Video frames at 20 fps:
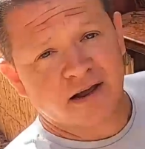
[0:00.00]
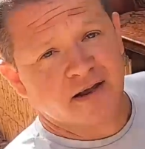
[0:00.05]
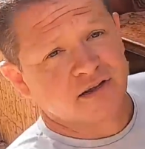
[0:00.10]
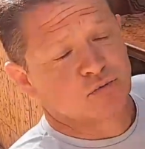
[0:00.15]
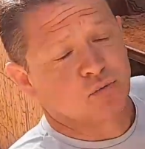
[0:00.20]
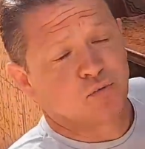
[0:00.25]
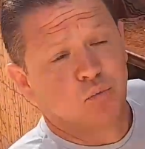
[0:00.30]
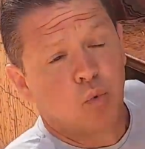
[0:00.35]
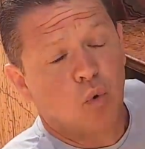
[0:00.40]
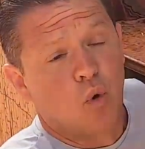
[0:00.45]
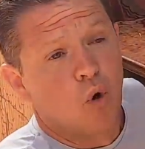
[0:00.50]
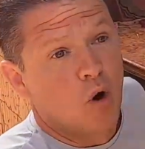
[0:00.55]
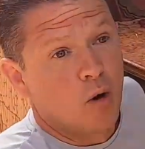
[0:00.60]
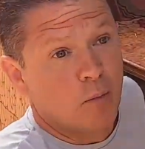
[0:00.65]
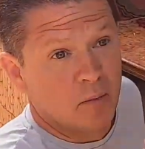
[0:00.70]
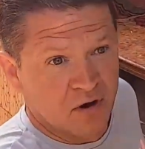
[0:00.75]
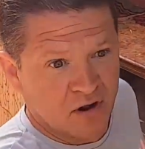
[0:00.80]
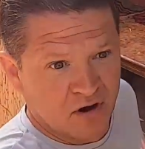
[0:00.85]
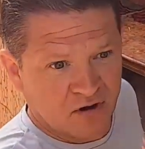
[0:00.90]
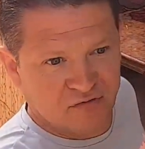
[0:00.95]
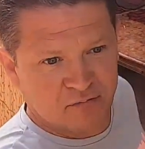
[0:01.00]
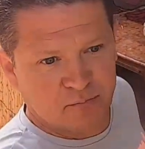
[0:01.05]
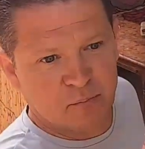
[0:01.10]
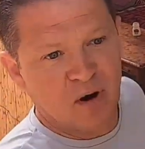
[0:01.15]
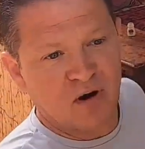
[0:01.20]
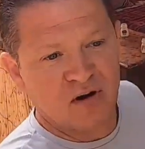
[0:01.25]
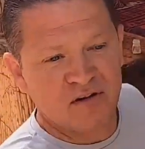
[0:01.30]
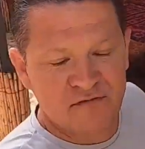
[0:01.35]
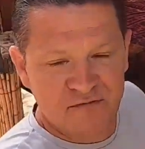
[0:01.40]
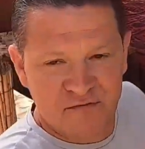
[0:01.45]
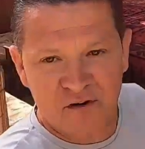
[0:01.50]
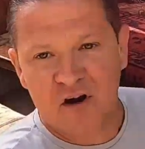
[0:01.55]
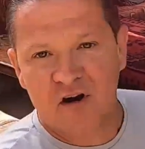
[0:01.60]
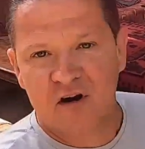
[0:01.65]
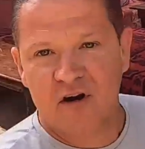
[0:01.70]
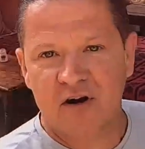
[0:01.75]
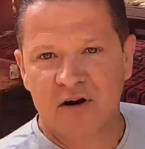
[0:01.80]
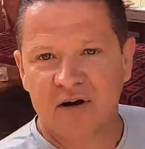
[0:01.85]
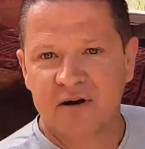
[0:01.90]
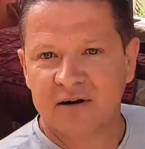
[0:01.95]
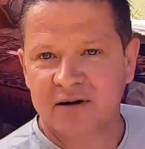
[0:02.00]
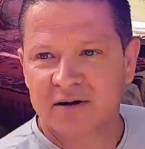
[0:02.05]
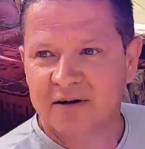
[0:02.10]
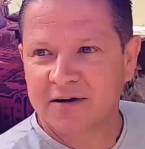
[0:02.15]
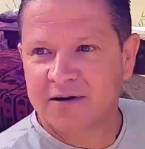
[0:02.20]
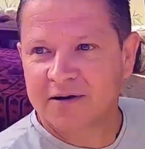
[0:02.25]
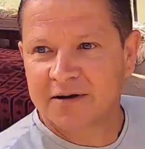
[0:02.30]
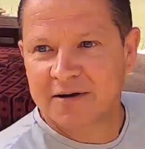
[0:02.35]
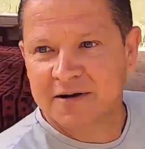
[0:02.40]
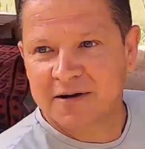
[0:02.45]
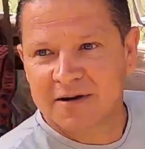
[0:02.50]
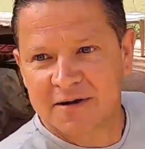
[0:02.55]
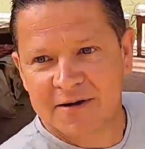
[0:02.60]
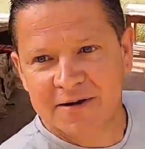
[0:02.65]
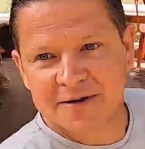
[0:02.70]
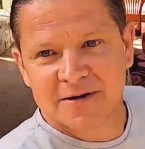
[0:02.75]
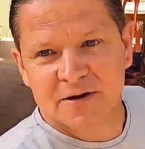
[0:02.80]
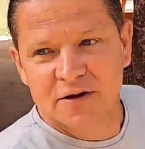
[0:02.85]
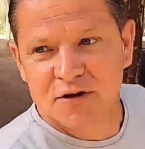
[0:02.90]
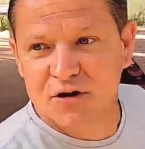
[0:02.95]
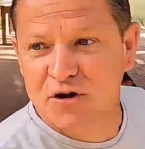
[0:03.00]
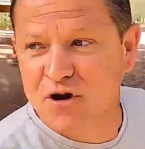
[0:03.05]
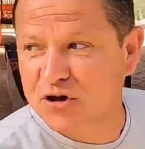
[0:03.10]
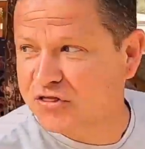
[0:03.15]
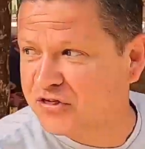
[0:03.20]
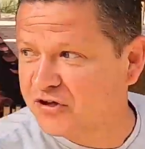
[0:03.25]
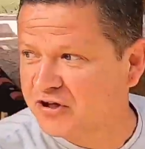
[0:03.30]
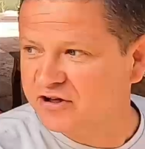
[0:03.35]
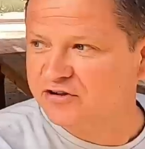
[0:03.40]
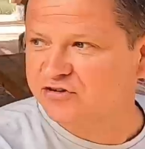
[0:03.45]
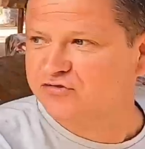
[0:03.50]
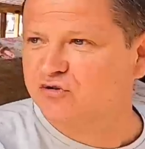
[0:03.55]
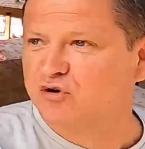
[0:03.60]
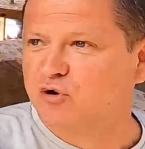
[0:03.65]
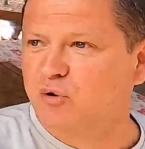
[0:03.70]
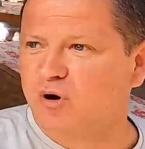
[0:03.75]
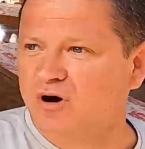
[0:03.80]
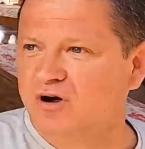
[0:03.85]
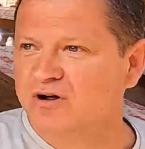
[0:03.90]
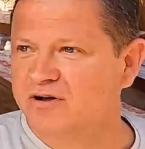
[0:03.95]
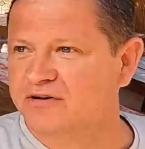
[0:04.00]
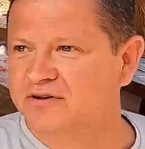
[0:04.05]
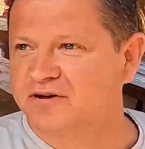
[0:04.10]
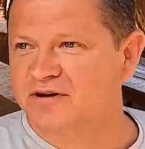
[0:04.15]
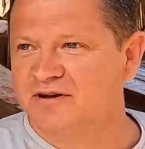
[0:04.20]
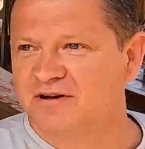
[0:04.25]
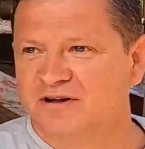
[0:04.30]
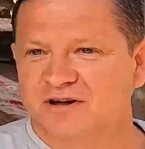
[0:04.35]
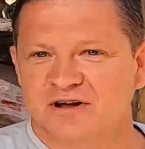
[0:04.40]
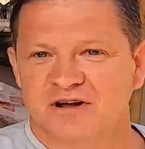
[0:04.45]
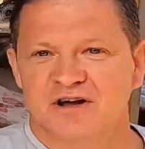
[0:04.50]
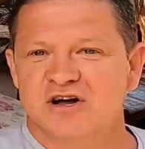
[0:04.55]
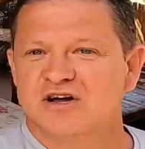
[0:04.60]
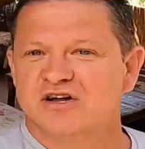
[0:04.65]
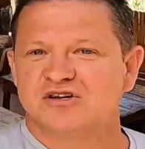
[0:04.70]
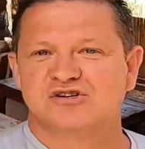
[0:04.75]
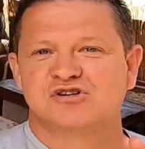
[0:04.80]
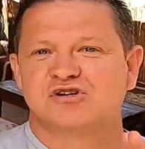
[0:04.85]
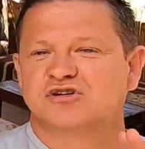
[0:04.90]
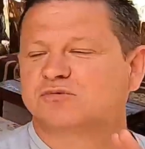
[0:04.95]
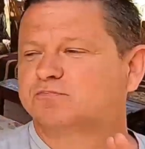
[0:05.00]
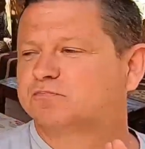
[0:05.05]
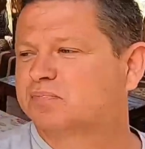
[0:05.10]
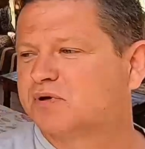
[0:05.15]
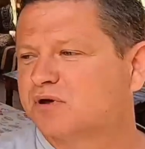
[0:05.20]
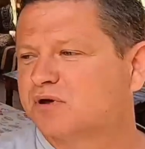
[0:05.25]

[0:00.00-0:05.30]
is warm enough by far. Nothing is required, just